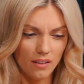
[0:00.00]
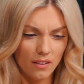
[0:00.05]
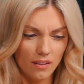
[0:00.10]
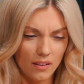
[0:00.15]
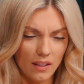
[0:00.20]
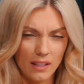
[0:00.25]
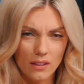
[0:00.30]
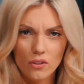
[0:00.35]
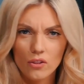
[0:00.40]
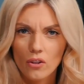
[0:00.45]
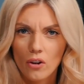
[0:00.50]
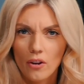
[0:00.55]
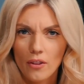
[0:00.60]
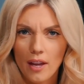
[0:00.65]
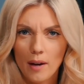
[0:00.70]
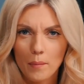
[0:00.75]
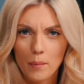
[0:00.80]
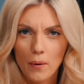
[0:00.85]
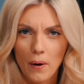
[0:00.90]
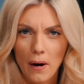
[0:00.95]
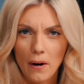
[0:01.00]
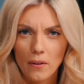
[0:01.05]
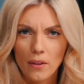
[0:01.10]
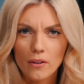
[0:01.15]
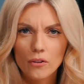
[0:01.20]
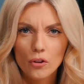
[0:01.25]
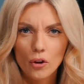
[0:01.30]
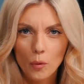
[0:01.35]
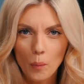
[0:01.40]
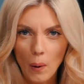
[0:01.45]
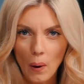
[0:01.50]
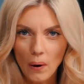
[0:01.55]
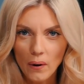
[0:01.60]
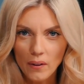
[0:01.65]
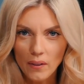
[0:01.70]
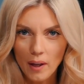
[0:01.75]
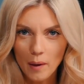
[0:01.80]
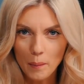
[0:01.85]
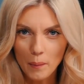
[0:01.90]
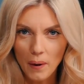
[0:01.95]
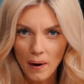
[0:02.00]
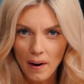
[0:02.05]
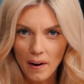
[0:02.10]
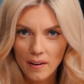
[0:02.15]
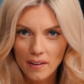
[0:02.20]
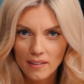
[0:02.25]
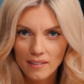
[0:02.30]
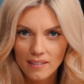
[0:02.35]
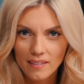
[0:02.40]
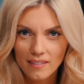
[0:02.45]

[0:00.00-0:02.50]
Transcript: that saw that prayer, that took part in that prayer.